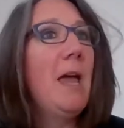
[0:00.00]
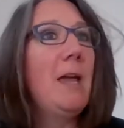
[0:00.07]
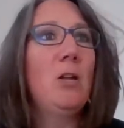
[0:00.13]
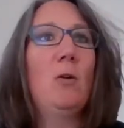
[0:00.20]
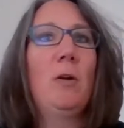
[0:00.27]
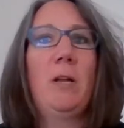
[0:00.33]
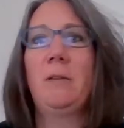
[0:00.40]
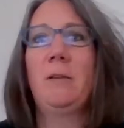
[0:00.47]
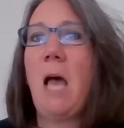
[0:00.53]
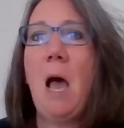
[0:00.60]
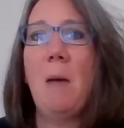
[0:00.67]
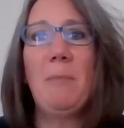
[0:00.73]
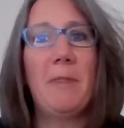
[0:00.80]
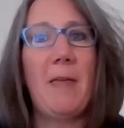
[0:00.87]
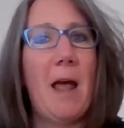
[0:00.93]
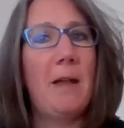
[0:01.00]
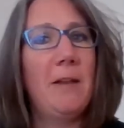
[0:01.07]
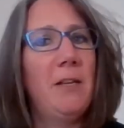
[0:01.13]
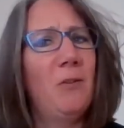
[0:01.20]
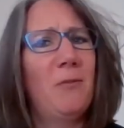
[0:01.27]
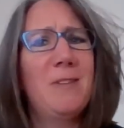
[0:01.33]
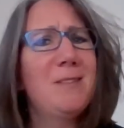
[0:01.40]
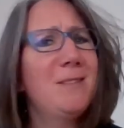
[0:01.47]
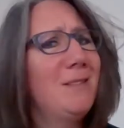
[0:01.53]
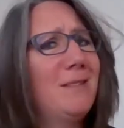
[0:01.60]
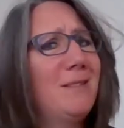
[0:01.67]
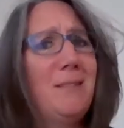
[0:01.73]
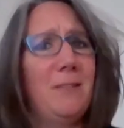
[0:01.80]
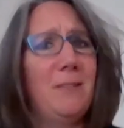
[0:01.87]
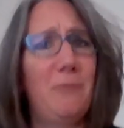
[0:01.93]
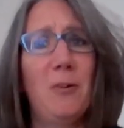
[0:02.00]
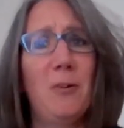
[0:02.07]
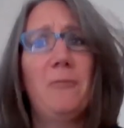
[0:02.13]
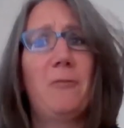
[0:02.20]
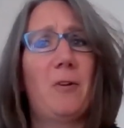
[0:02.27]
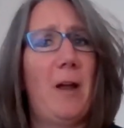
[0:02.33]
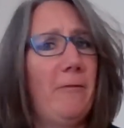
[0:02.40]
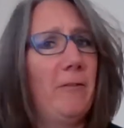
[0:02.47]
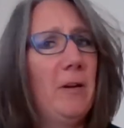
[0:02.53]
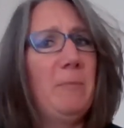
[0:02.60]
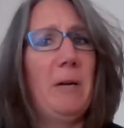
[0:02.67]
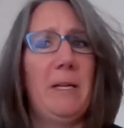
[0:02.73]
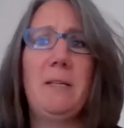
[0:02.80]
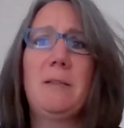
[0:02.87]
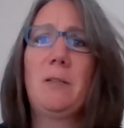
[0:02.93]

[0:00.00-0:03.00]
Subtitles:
And on top of that, this is different for everybody.